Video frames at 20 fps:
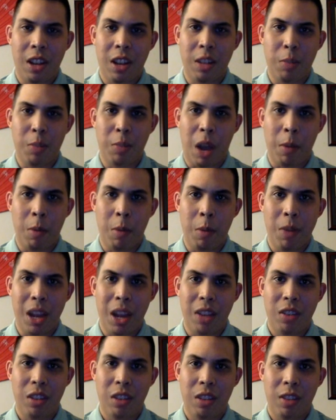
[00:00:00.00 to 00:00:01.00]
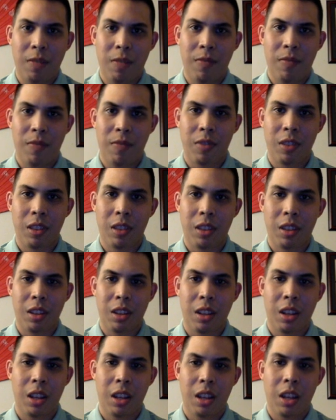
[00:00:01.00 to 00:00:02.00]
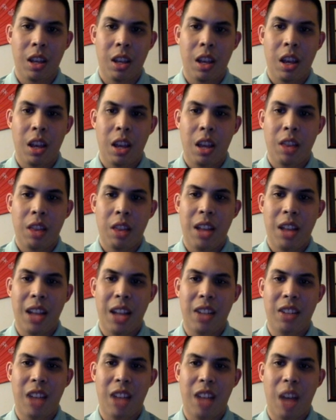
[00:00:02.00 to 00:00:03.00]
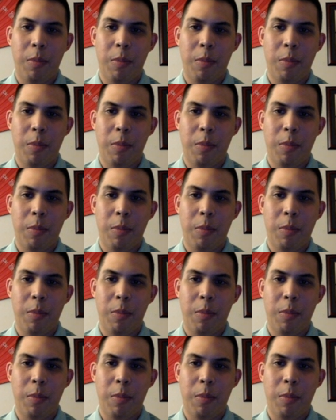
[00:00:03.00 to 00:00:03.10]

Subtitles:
is Bible based. The next